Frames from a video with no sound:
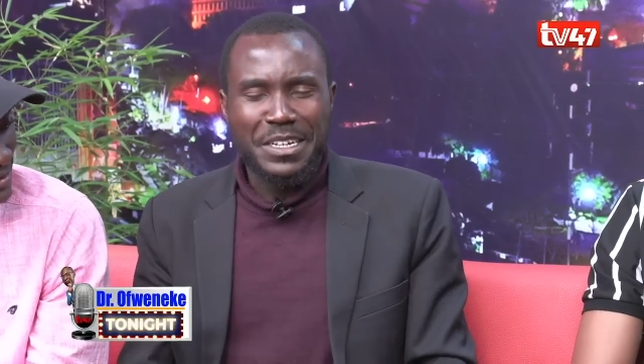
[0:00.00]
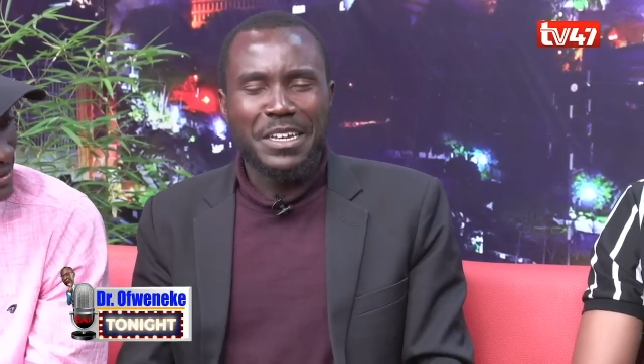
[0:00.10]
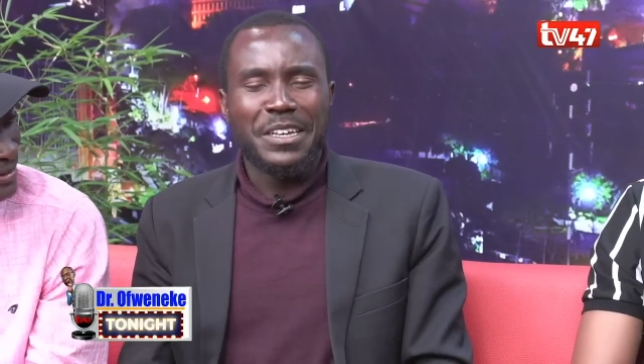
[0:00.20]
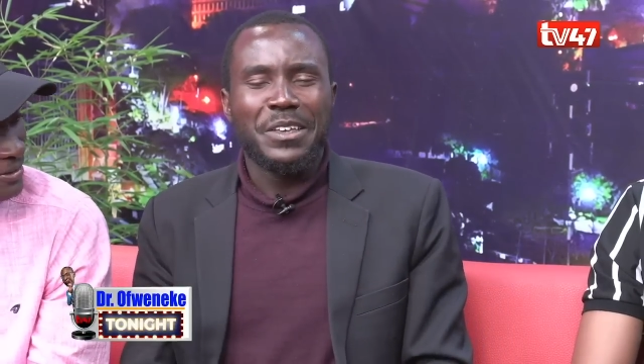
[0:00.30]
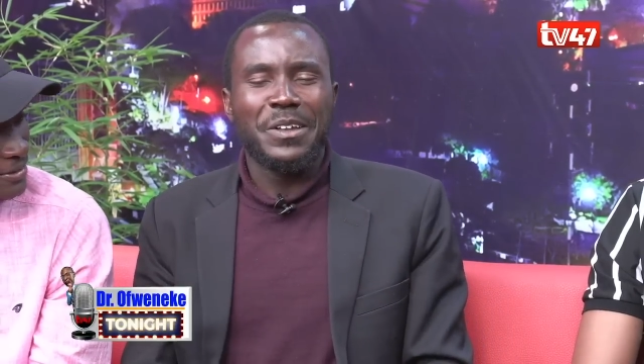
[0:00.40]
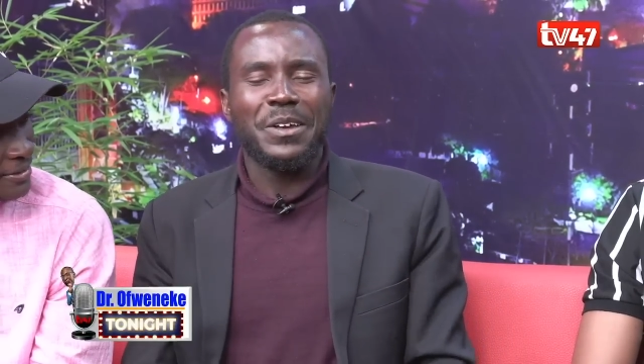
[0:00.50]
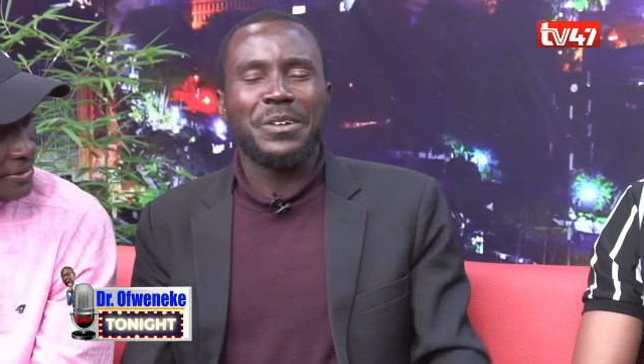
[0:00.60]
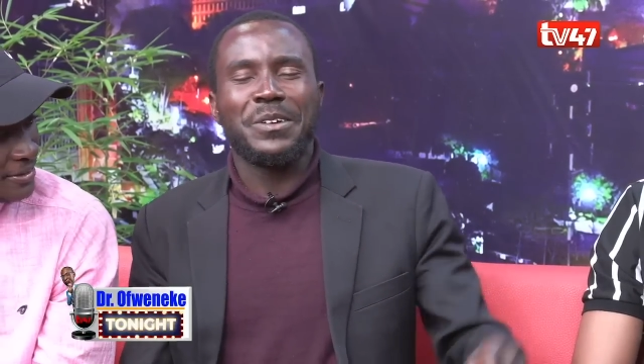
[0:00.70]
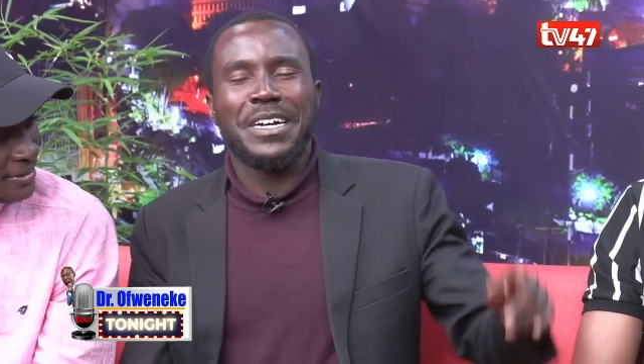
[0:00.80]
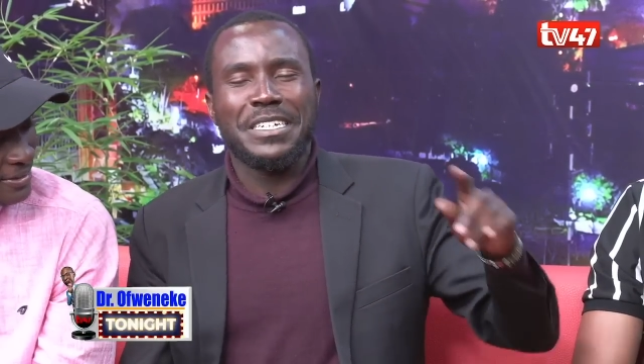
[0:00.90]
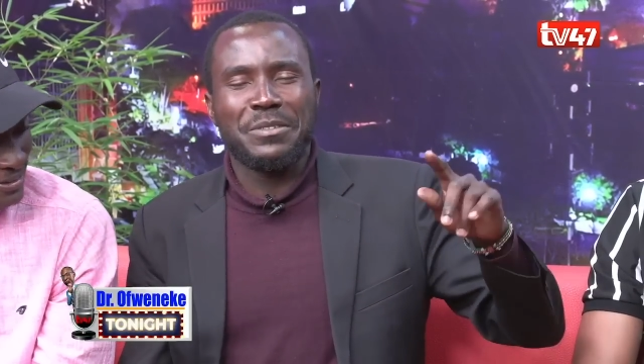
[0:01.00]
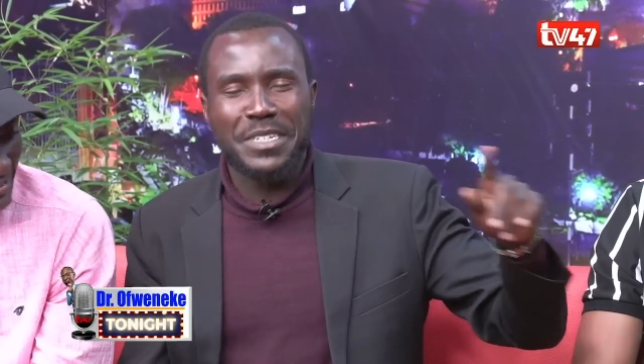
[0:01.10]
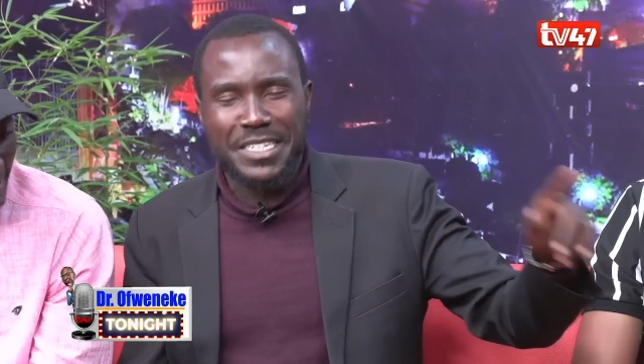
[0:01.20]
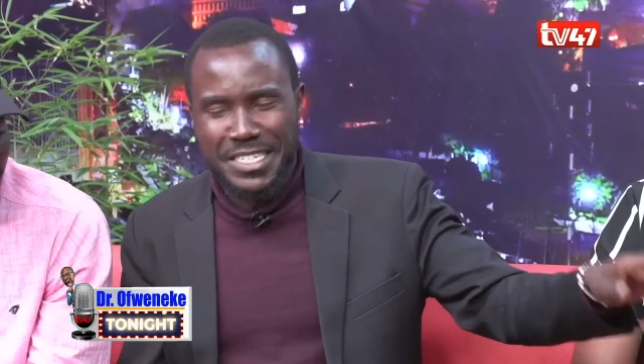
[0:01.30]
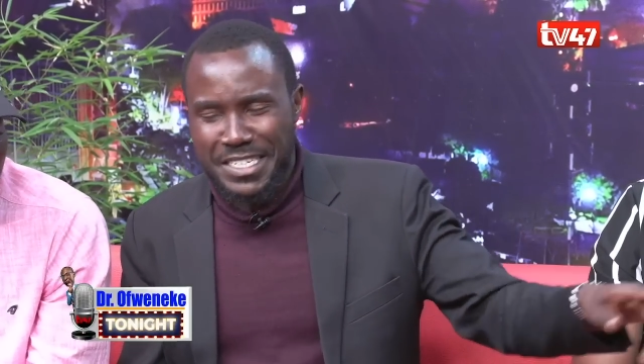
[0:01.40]
yule wa kukata
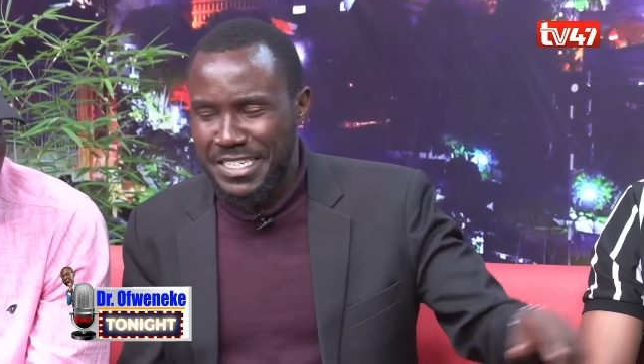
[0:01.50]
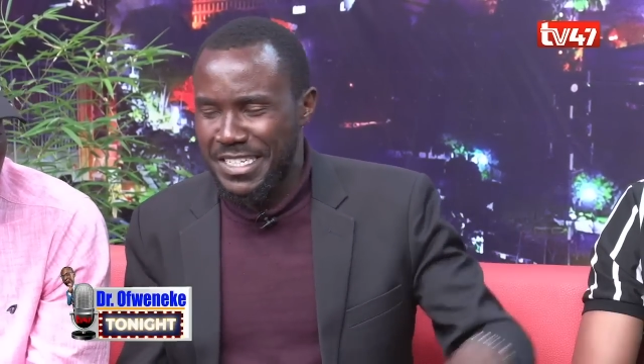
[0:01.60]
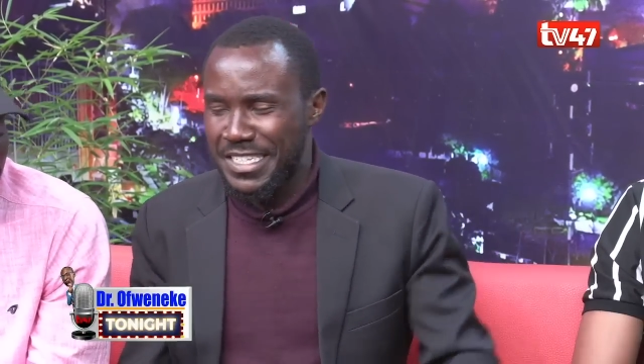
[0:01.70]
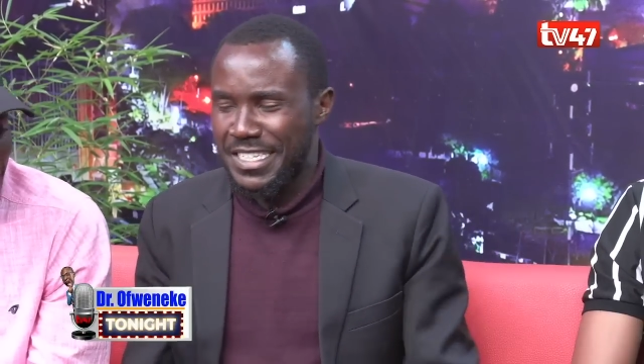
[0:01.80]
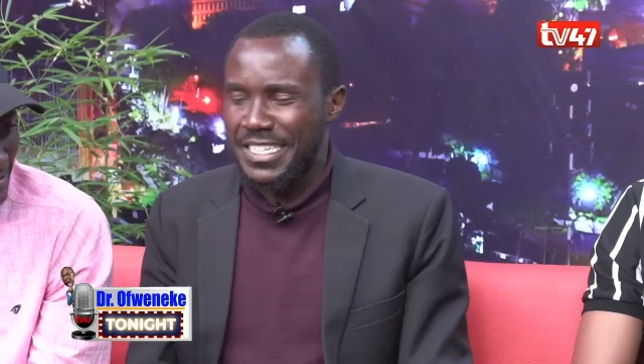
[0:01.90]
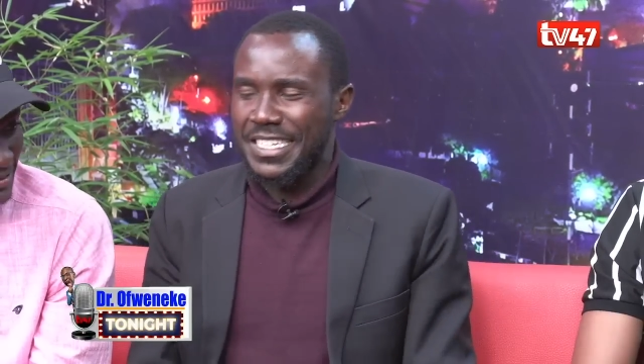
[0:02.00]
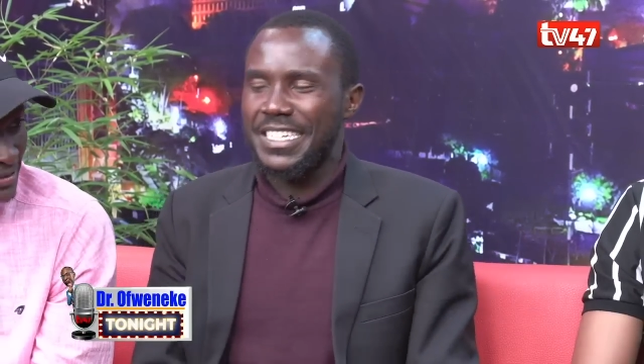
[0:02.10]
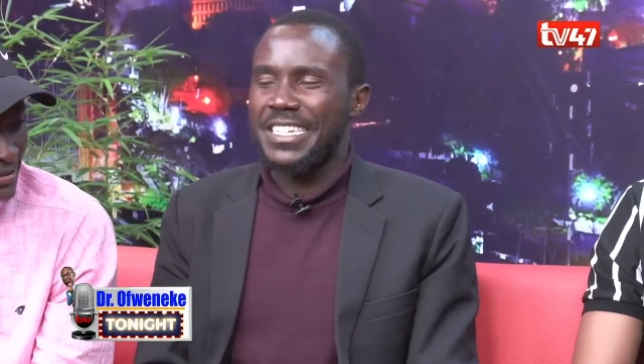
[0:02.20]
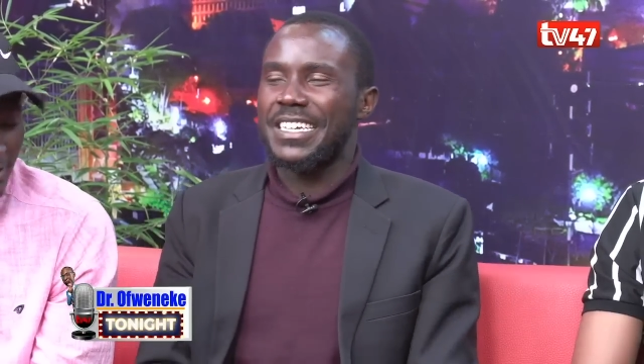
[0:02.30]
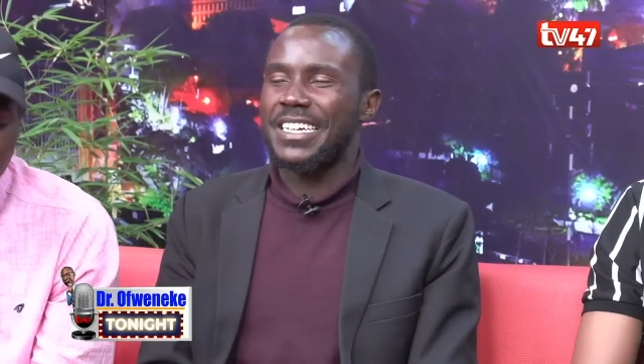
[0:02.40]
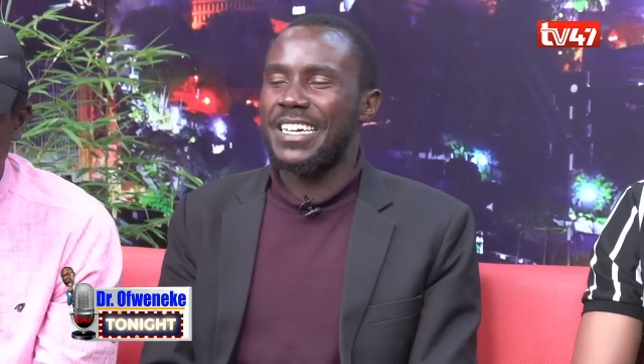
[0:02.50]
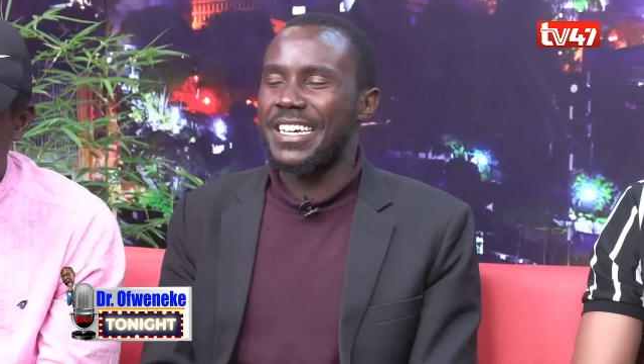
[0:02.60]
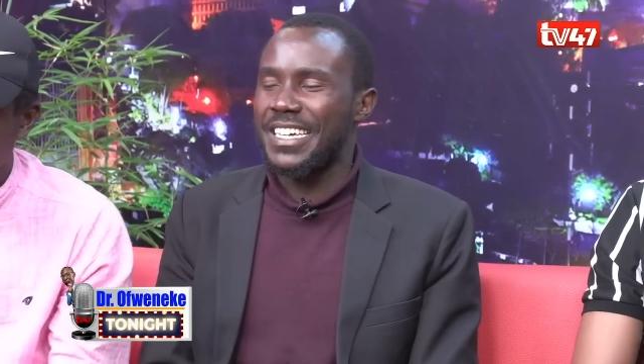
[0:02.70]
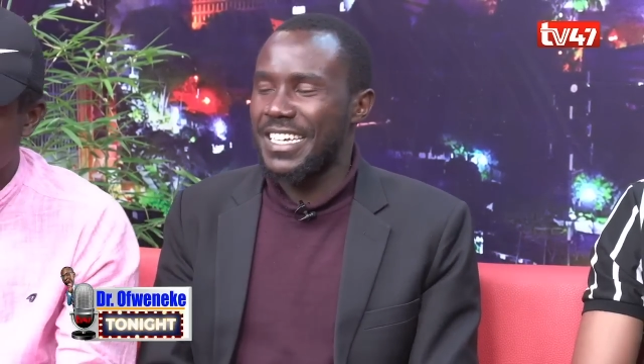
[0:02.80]
miti. Eh?